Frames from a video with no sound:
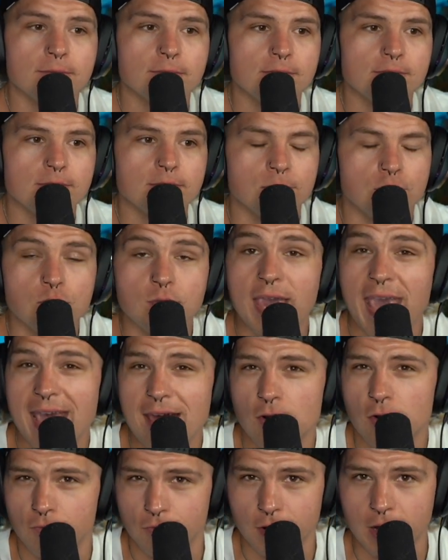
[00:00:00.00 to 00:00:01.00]
you can
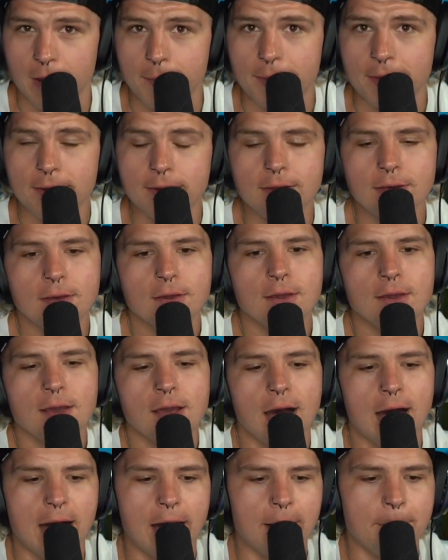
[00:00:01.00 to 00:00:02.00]
overcome it.
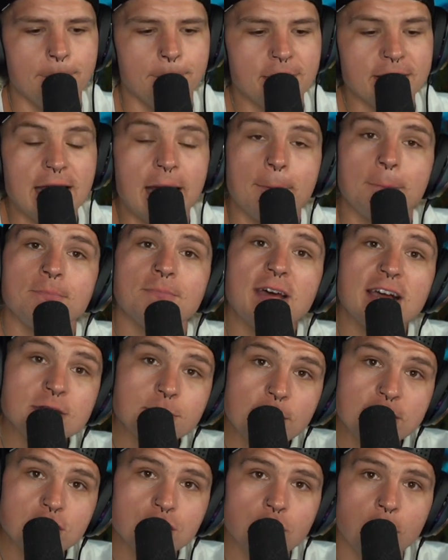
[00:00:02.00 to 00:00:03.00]
Um, but yeah, that's my
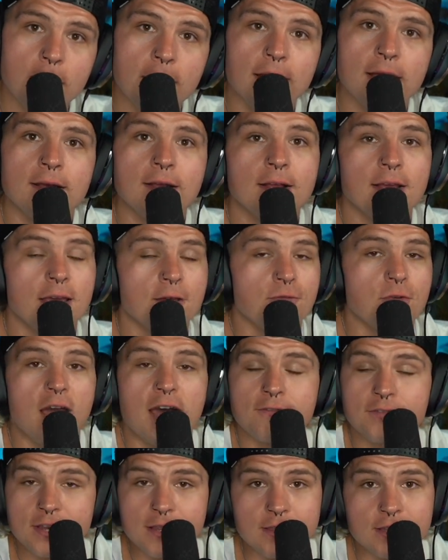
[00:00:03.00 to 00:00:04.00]
story. If you have
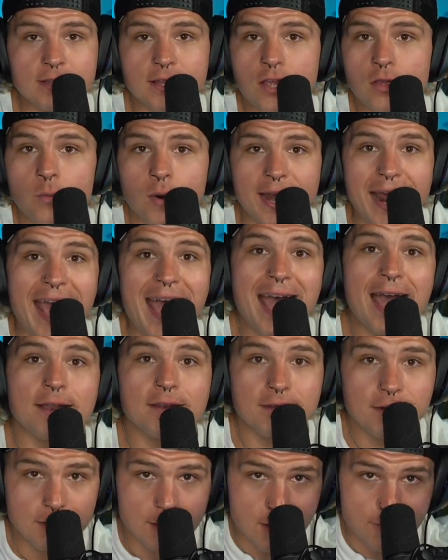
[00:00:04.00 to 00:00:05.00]
anything that you want to add,
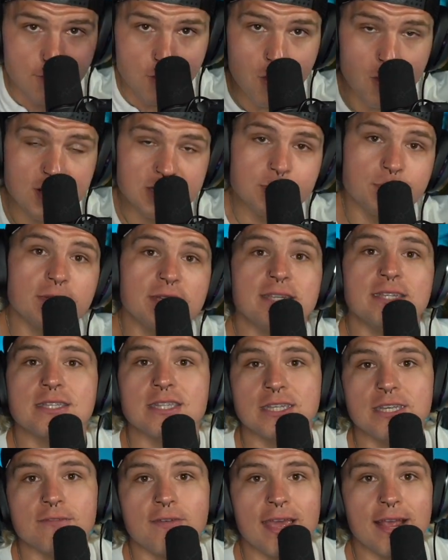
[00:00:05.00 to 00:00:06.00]
of course, please
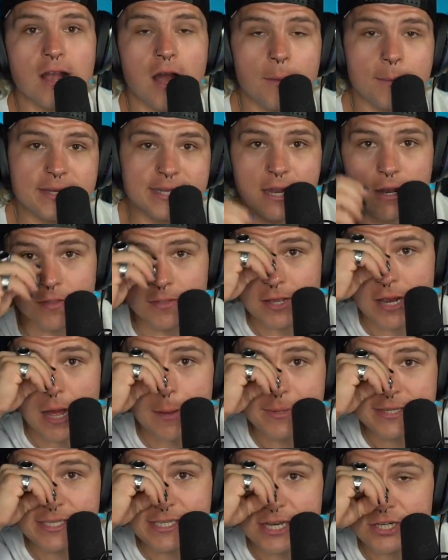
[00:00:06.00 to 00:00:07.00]
leave a comment down in the
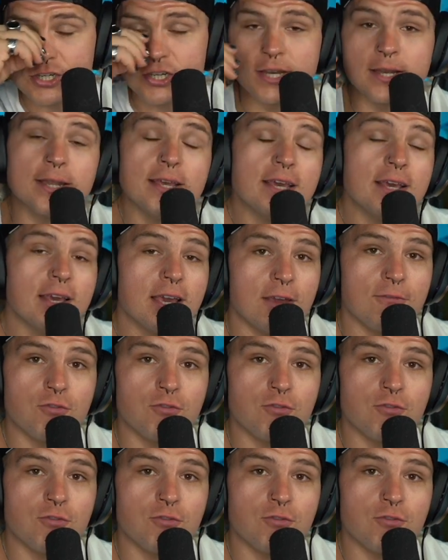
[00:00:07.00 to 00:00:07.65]
comment section. If you